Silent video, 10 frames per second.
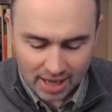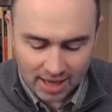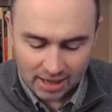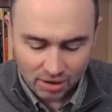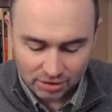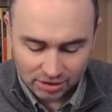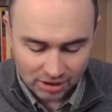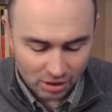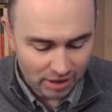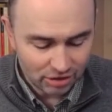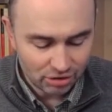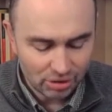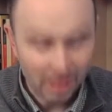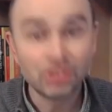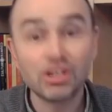
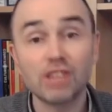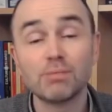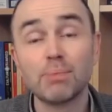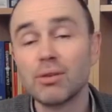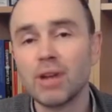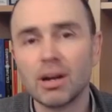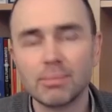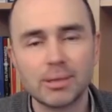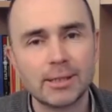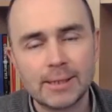inconsequential, has just blown up